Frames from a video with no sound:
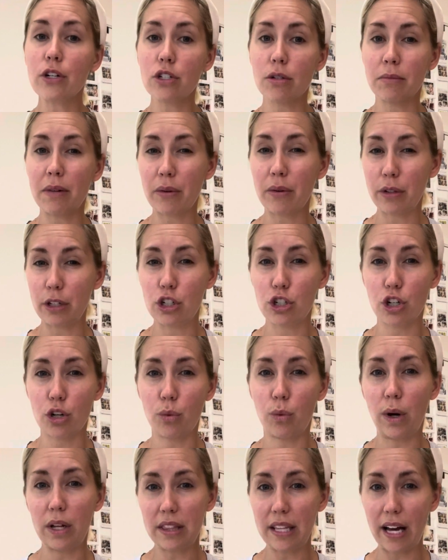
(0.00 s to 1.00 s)
So I'm not really sure
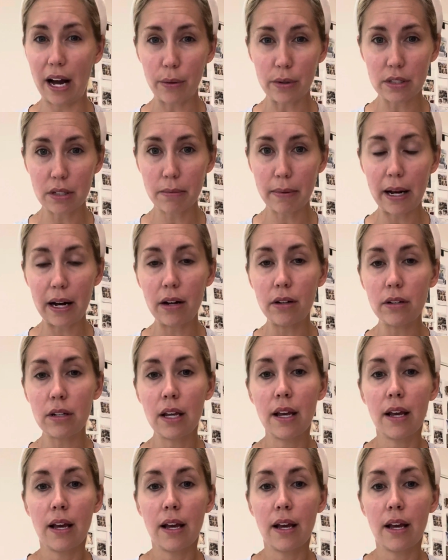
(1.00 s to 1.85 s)
what that was about,